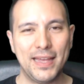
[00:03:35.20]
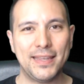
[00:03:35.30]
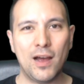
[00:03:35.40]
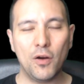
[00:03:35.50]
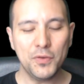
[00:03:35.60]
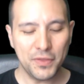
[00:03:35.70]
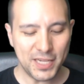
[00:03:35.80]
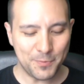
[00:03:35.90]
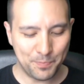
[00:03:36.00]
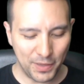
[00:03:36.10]
Now, onto
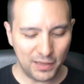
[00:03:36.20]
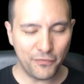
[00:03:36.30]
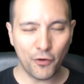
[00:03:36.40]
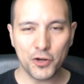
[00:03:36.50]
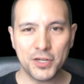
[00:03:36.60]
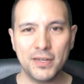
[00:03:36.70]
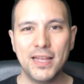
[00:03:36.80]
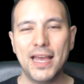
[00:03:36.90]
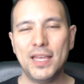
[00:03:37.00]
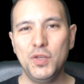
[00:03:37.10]
this build
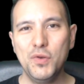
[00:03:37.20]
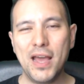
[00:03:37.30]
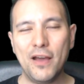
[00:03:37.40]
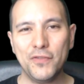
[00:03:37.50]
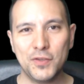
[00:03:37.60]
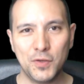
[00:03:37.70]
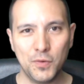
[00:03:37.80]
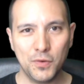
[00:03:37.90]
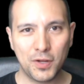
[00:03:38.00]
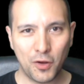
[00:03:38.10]
version, you have
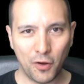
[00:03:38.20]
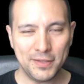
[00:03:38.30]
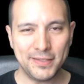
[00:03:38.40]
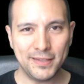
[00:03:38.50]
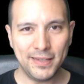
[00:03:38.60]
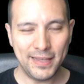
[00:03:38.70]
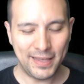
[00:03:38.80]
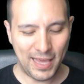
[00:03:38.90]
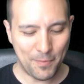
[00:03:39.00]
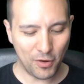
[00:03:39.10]
to constantly
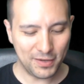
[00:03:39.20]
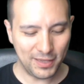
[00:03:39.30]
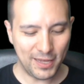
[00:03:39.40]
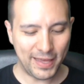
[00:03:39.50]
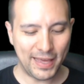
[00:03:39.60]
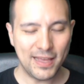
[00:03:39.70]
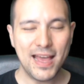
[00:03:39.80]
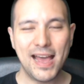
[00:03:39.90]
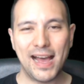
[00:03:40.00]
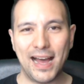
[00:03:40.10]
keep on clicking
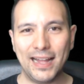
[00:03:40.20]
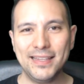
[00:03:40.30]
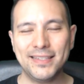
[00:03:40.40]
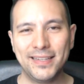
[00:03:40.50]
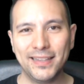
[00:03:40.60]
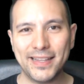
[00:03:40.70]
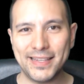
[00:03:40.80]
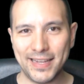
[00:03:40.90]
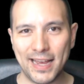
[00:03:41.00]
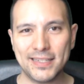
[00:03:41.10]
until it
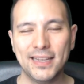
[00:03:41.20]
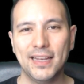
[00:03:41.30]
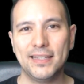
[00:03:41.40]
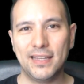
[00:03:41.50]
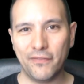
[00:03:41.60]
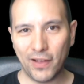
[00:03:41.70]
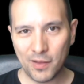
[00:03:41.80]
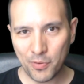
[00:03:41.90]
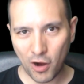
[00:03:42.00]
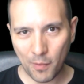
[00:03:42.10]
says
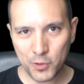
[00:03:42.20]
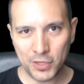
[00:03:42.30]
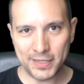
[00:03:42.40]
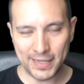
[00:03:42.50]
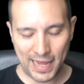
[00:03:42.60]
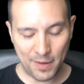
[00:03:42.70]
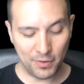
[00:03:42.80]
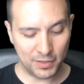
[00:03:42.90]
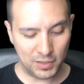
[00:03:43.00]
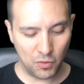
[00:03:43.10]
developer options
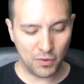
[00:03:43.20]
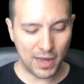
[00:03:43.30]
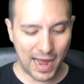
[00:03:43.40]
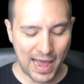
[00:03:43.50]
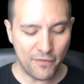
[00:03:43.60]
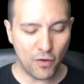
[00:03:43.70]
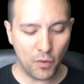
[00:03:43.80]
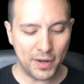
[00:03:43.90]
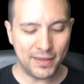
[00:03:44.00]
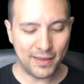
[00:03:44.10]
enabled. So I have
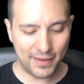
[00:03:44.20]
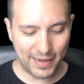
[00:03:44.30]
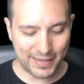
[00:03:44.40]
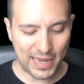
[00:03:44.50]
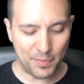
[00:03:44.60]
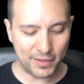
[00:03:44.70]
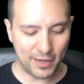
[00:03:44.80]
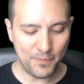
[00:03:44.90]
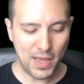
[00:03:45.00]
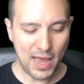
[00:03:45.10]
already enabled
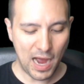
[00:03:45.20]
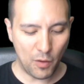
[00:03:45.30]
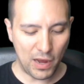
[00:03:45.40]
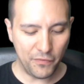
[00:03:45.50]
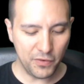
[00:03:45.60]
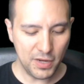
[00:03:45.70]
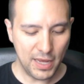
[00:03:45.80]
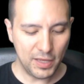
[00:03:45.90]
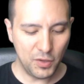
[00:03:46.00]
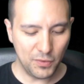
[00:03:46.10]
them. However,
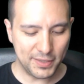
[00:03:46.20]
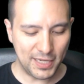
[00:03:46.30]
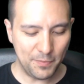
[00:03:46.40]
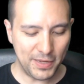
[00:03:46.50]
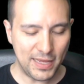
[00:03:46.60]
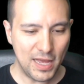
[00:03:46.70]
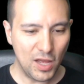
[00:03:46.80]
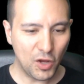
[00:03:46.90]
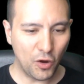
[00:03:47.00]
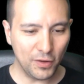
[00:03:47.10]
you simply
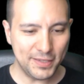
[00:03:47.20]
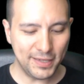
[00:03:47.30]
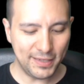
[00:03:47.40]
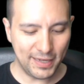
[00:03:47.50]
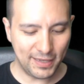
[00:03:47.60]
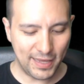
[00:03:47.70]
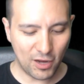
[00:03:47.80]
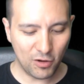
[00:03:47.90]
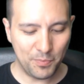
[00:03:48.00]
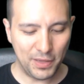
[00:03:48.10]
constantly click
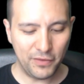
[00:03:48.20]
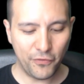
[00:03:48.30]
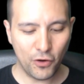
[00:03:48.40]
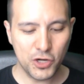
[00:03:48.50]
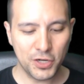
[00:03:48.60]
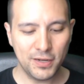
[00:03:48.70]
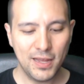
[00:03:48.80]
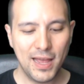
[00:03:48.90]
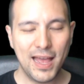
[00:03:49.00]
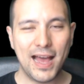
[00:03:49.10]
on build version
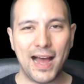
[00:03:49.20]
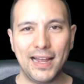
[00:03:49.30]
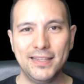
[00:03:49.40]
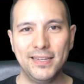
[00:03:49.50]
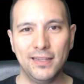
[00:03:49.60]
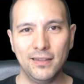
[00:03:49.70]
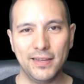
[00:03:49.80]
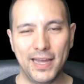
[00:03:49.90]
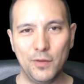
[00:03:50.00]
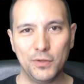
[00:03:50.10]
until
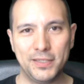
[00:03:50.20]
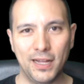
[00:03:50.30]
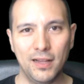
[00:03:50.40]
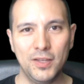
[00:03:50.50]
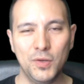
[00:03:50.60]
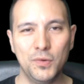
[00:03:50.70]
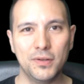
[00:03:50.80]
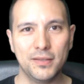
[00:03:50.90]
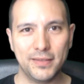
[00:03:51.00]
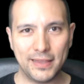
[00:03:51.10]
it will tell you
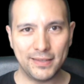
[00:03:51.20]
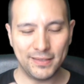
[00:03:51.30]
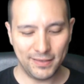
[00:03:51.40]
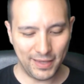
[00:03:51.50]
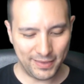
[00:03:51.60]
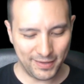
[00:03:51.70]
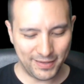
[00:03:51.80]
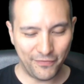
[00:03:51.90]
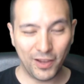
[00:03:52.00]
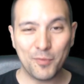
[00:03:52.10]
that the
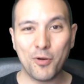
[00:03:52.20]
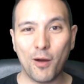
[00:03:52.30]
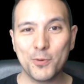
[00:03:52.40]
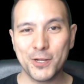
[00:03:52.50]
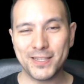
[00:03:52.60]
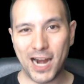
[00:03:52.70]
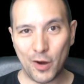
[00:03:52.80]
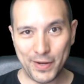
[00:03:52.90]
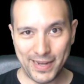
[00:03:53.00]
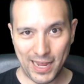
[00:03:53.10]
developer options
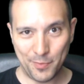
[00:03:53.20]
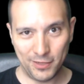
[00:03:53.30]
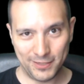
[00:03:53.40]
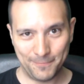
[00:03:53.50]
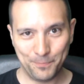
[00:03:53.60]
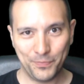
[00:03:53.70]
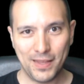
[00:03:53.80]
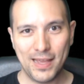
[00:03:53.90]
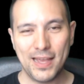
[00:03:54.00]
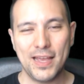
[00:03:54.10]
are enabled.
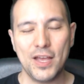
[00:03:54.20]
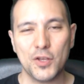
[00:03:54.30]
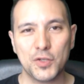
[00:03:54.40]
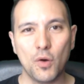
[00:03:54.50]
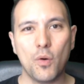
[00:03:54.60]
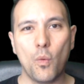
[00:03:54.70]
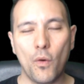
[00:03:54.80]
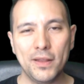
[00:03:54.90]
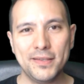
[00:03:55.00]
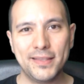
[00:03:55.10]
So
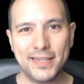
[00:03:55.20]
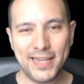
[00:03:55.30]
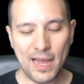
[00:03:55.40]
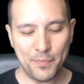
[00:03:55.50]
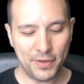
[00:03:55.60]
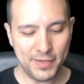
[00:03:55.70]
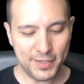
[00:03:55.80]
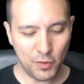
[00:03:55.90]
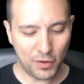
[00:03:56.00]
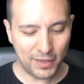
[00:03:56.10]
once this
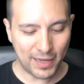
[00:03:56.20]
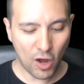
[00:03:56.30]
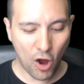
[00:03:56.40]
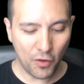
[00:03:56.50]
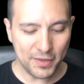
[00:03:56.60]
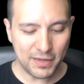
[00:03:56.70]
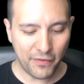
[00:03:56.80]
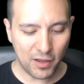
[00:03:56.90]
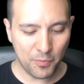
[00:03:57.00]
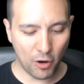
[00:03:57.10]
happens, you click on the
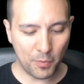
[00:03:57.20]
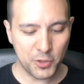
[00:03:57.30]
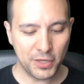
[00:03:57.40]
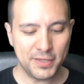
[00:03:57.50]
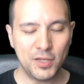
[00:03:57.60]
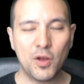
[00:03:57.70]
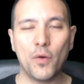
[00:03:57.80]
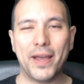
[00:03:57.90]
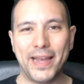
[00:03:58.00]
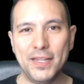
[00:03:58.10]
developer options, you
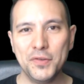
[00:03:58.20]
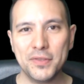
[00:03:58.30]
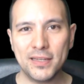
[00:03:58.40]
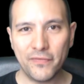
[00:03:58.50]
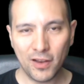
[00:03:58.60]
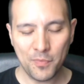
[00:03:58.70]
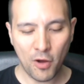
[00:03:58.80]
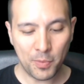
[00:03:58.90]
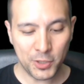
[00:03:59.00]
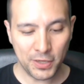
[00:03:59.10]
go into the developer
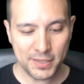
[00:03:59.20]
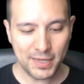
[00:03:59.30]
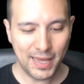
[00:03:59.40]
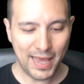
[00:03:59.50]
options,